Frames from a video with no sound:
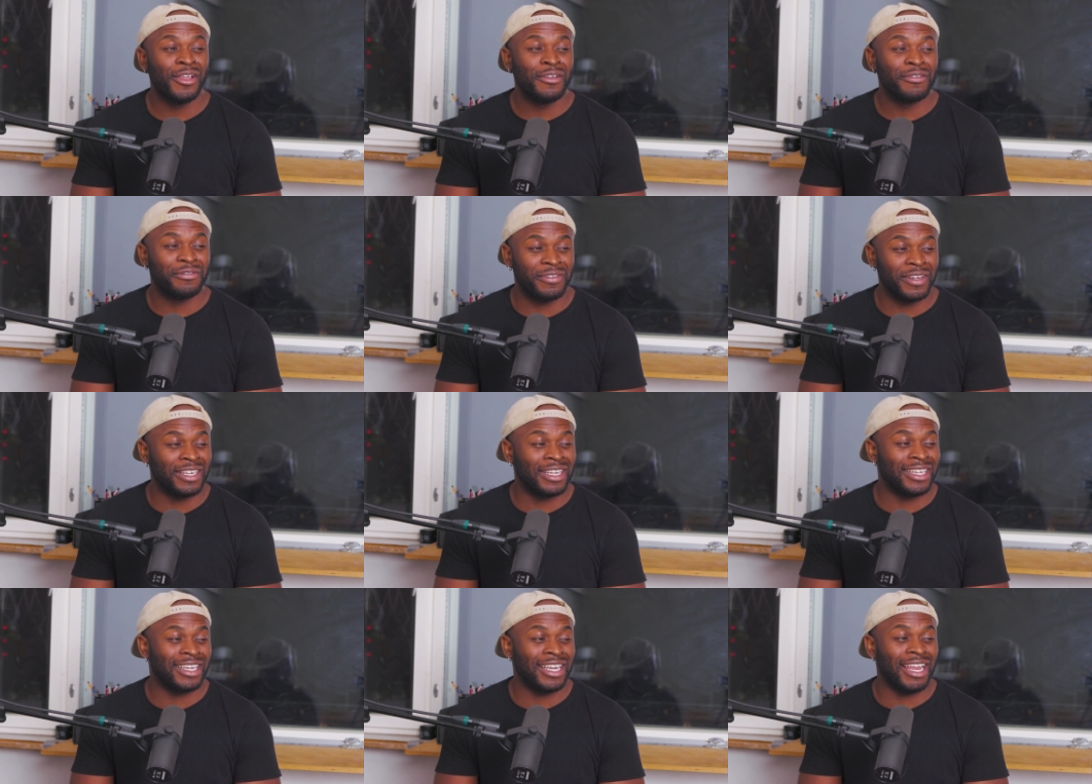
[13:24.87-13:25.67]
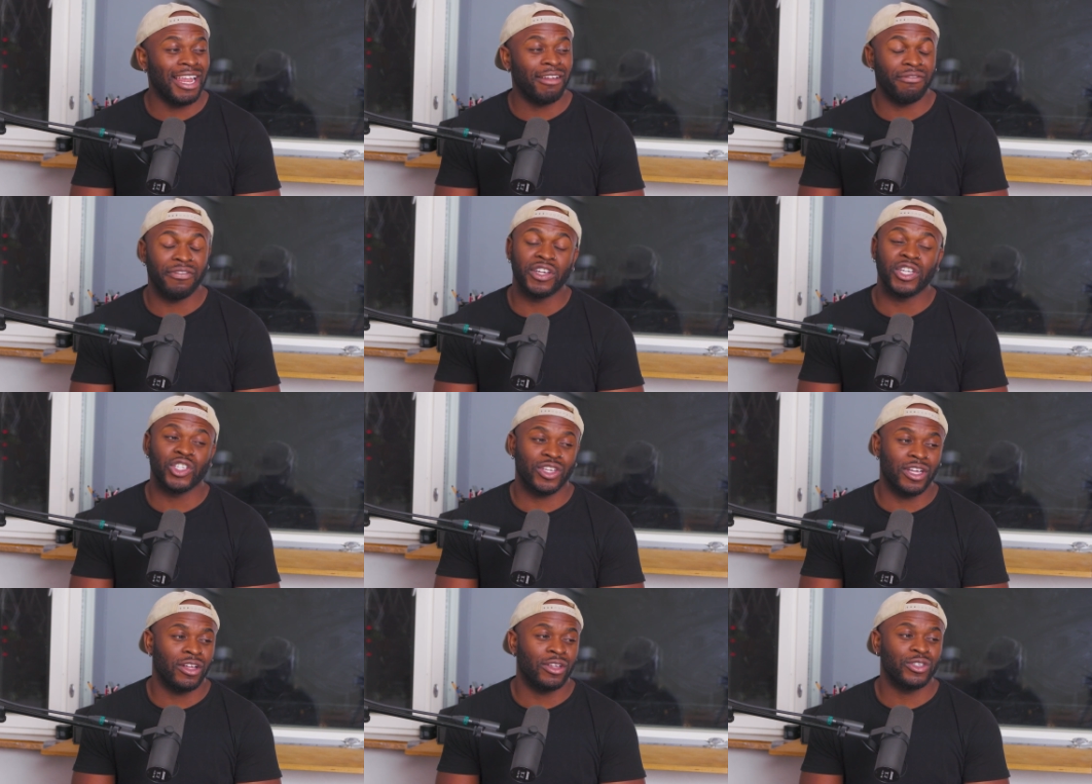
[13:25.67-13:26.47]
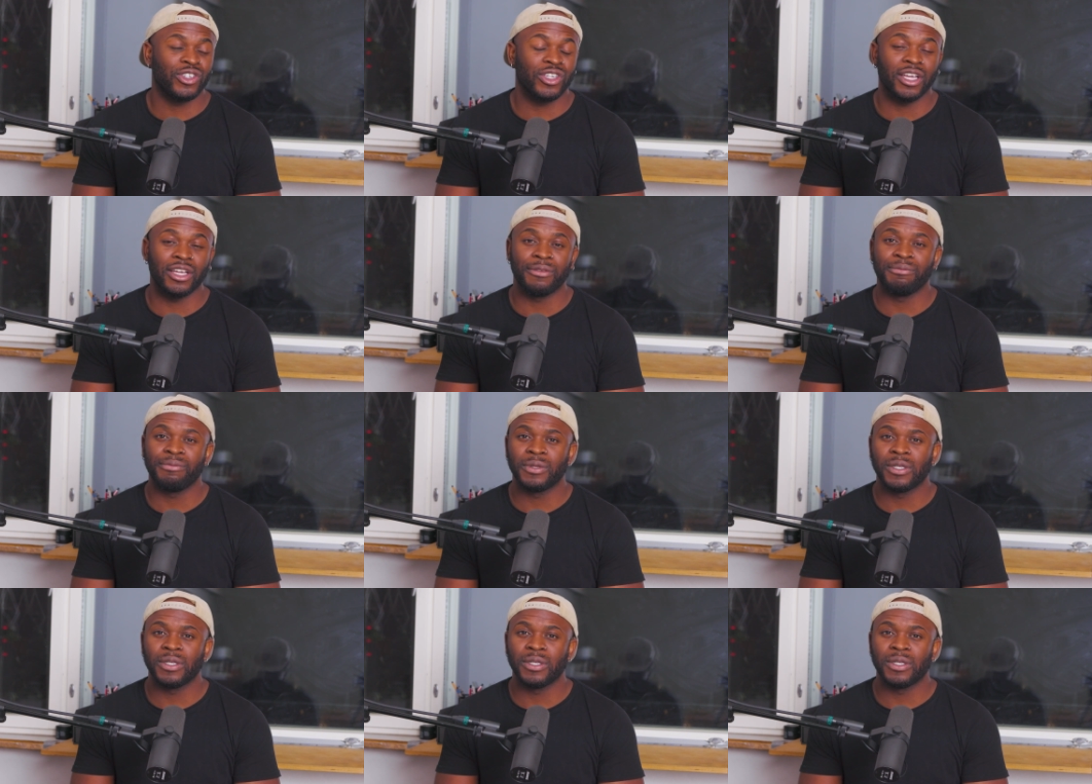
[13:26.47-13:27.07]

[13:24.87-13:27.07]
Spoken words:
Finland and Finnish culture